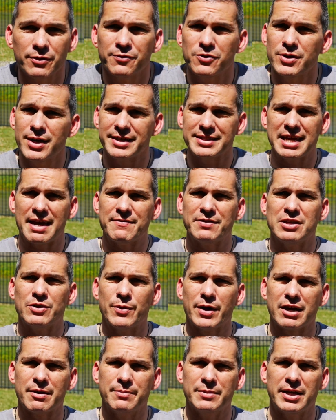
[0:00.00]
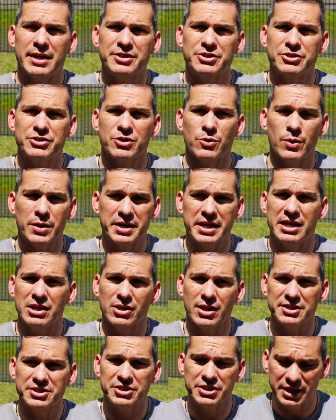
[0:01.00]
If you guys have any recommendations on what
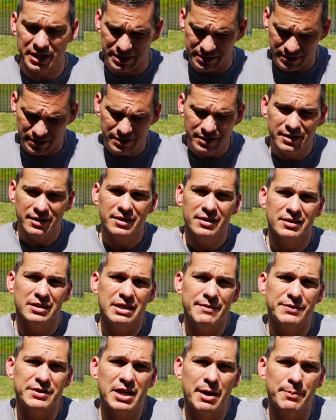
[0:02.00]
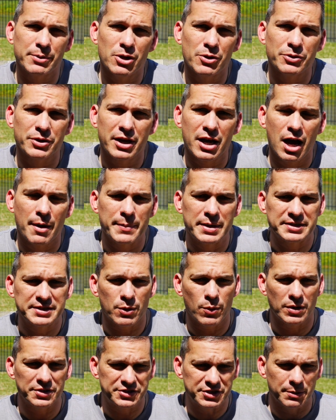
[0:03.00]
kettle I should get, leave it down below in the comments. I
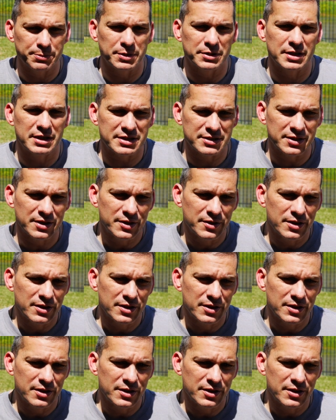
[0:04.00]
want something that's